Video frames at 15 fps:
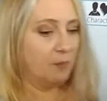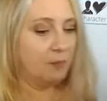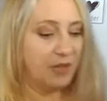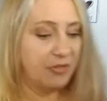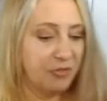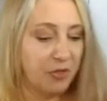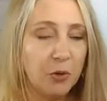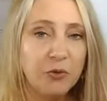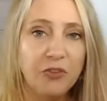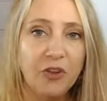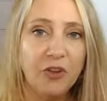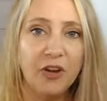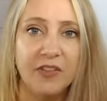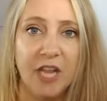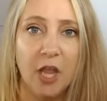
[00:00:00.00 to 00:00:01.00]
But those
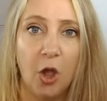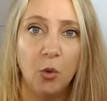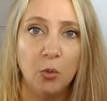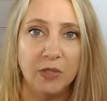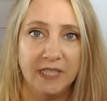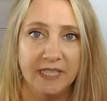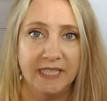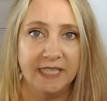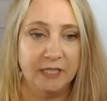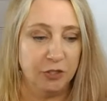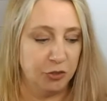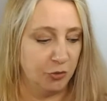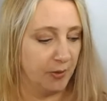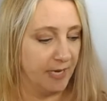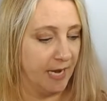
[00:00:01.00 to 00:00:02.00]
aren't the only
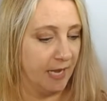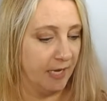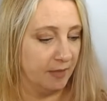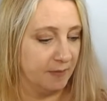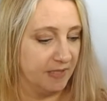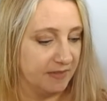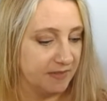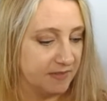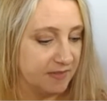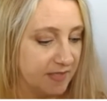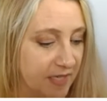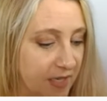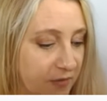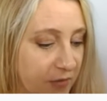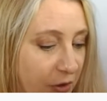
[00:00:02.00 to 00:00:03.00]
story elements.
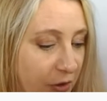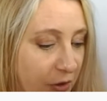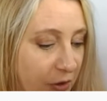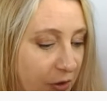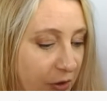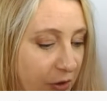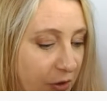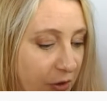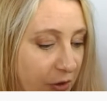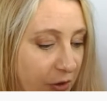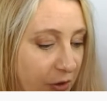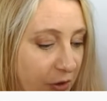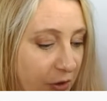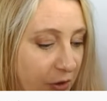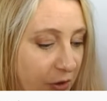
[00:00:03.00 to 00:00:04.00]
There are a couple
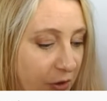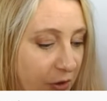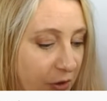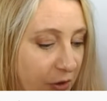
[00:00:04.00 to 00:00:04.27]
others.